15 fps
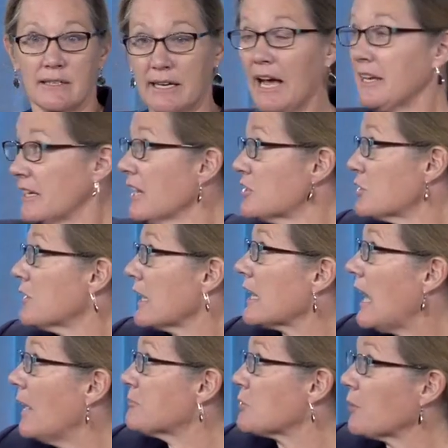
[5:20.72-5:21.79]
Yeah, yesterday
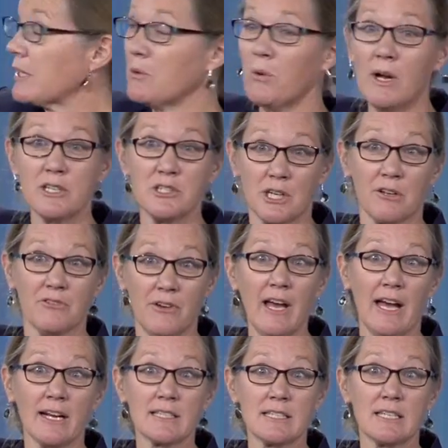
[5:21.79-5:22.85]
COP21 took
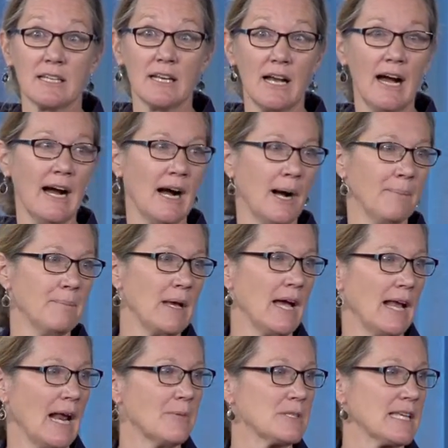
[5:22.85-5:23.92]
effect. Um,
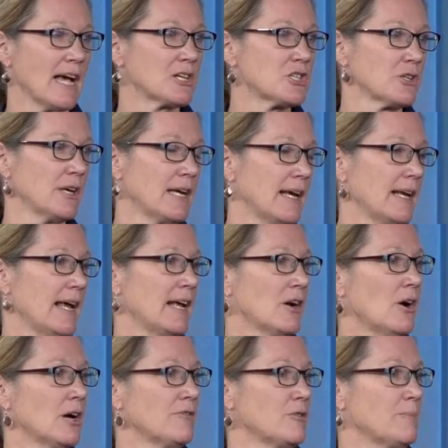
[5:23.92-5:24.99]
and I was actually at, at
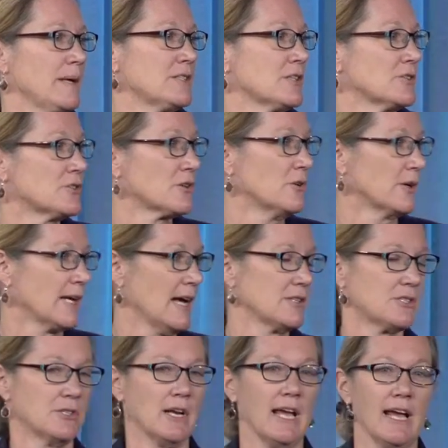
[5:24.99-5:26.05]
Harvard Business School
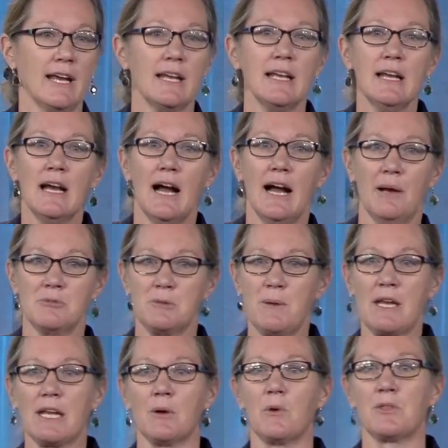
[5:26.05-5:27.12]
yesterday um,
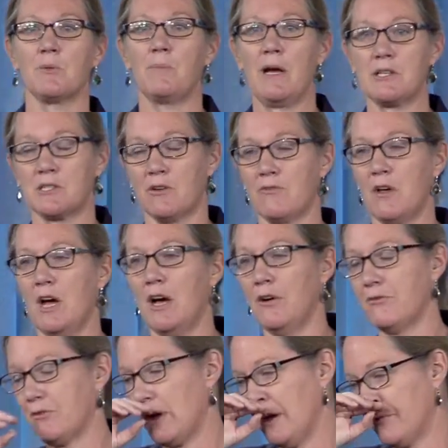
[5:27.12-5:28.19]
speaking with a bunch of,
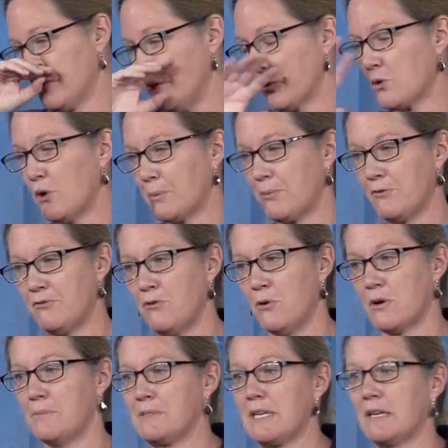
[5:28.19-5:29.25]
of, of, new corporate
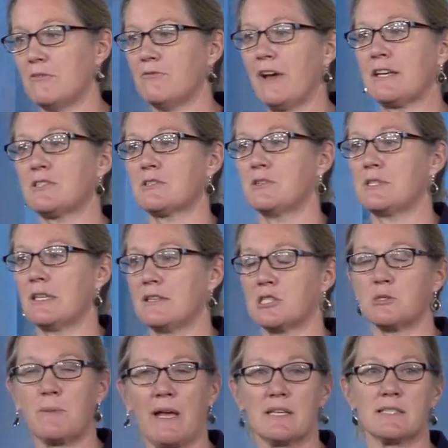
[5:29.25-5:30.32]
forms and investors in this
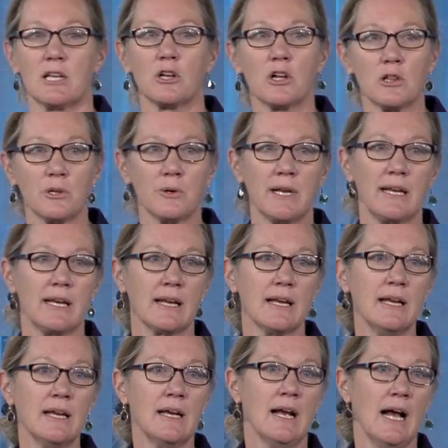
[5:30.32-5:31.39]
space, including
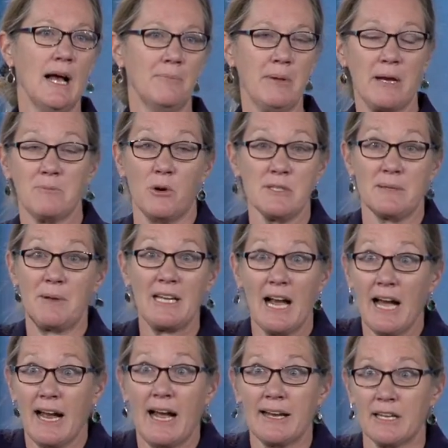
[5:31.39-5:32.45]
uh, big boys. I mean,
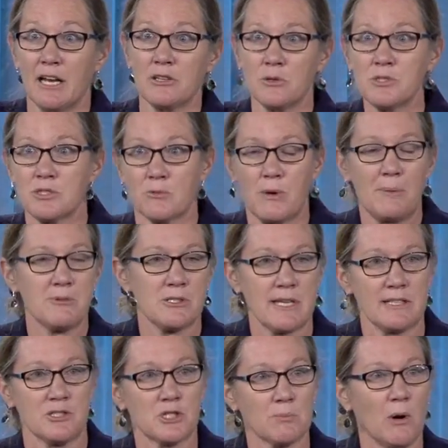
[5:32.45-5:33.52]
I, I, used to
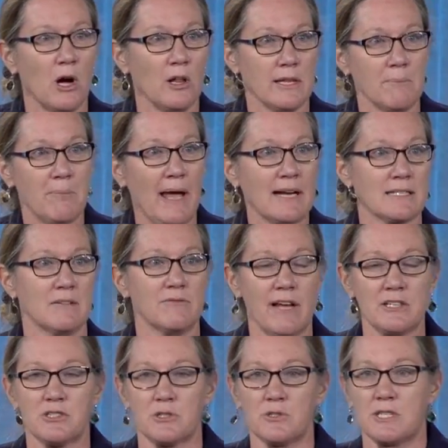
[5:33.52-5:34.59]
represent small impact
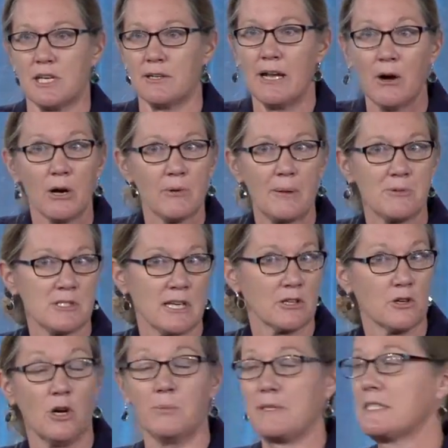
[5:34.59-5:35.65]
investors here. Now I represent
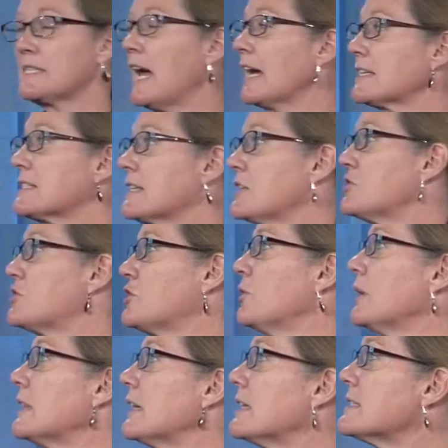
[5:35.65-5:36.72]
Goldman Sachs that is
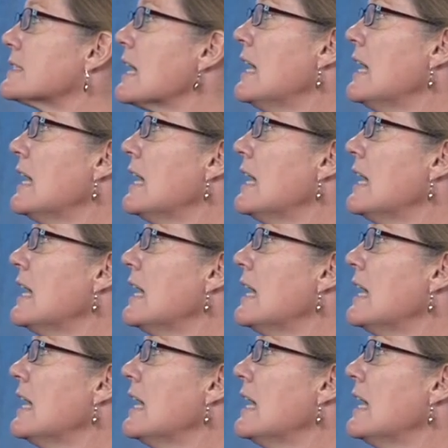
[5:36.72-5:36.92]
doing this.